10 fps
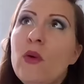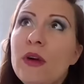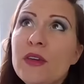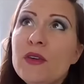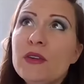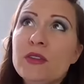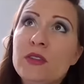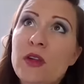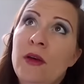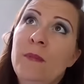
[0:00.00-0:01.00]
Or you
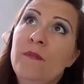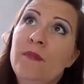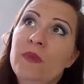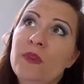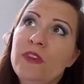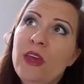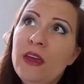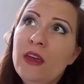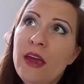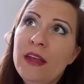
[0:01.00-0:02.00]
could
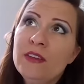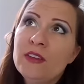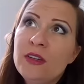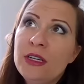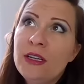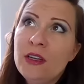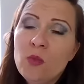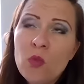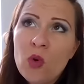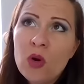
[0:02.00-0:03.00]
answer it in a
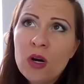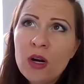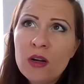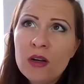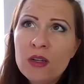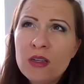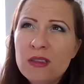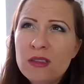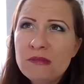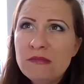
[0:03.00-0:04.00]
more
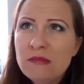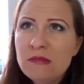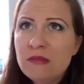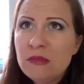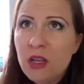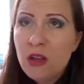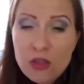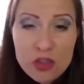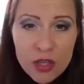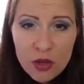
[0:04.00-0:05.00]

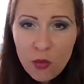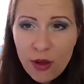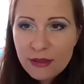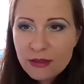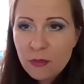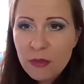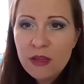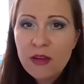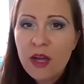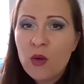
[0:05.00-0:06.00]
logical way,
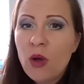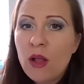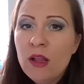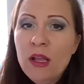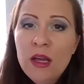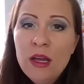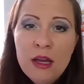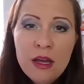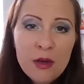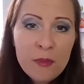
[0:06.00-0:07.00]
something like, well,
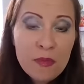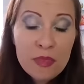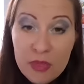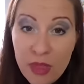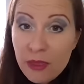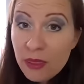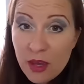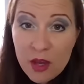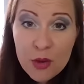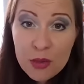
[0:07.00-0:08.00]
then
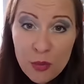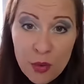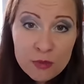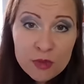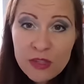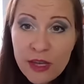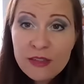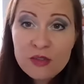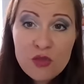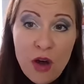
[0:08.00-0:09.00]
the earthworm
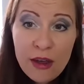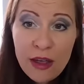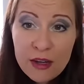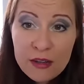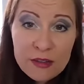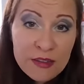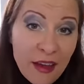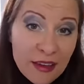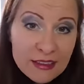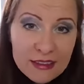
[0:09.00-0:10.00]
stays dry and
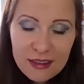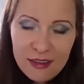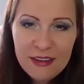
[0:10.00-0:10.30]
nice,